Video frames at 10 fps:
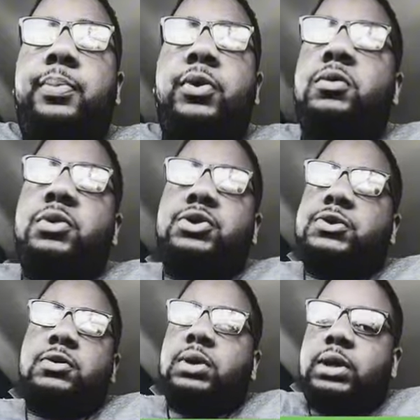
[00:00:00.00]
pretty much
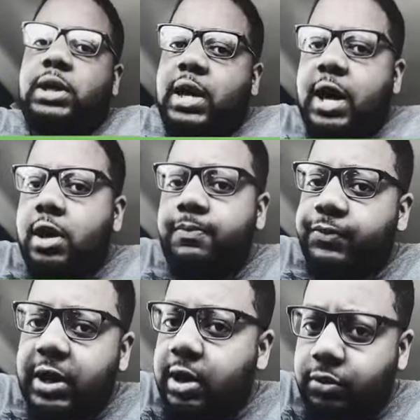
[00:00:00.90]
sure he, he had
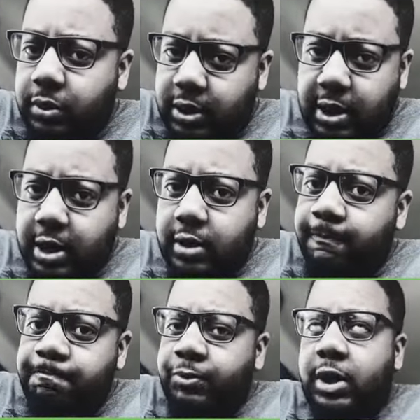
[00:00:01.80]
games where he had
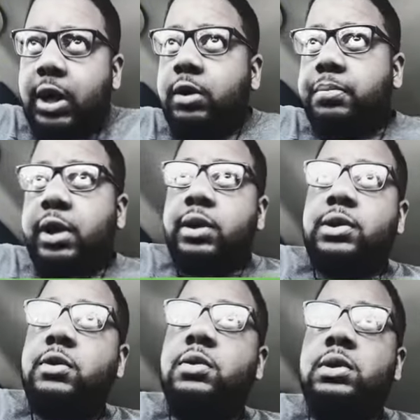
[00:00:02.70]
hella blocks too.